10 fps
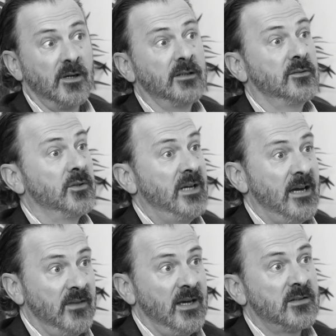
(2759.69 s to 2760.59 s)
Like, do we
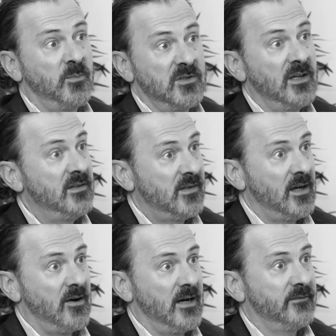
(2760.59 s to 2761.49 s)
have the expertise
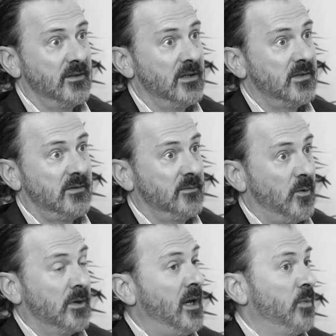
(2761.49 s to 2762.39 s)
to go after this, yeah.
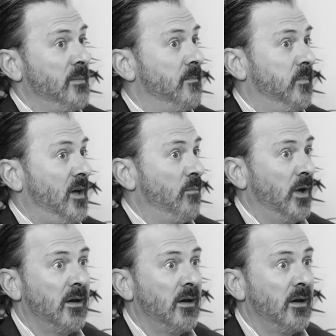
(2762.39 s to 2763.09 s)
or can we can